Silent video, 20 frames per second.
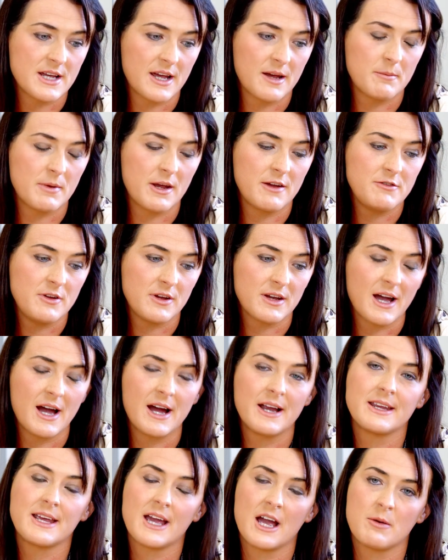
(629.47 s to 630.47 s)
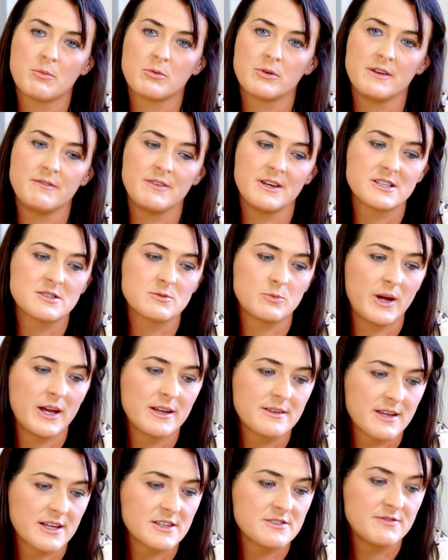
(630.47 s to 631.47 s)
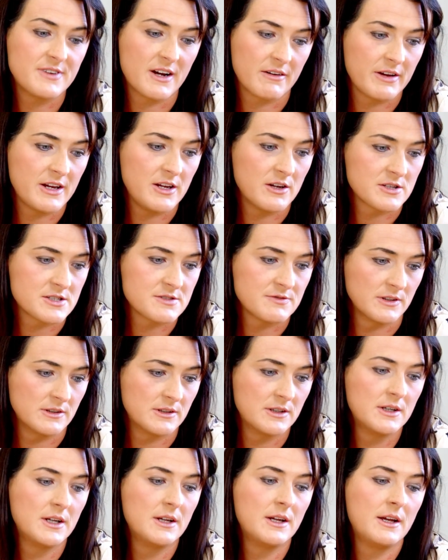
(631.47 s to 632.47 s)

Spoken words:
If you can get a previous weight, that's very useful.